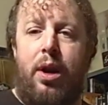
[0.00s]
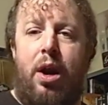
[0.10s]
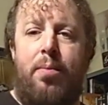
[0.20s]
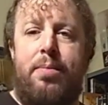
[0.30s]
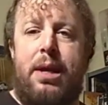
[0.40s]

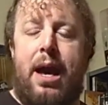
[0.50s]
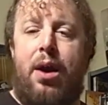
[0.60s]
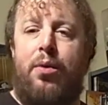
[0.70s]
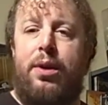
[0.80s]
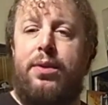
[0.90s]
Help me
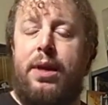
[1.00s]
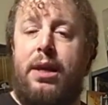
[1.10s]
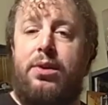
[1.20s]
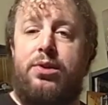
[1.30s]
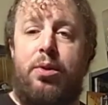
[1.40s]
out, and
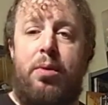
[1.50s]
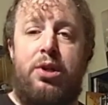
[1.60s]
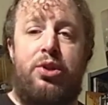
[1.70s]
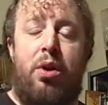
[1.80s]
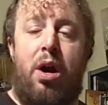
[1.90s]
thank you so
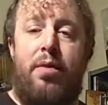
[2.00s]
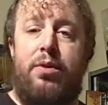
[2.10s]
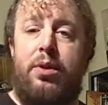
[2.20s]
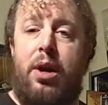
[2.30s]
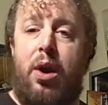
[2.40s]
much to all of
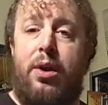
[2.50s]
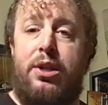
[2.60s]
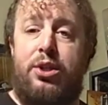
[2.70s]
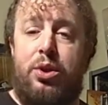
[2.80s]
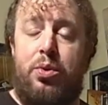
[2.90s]
you that
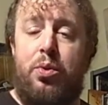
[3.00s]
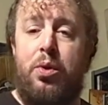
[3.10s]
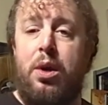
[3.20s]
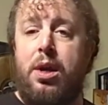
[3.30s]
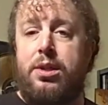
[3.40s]
already do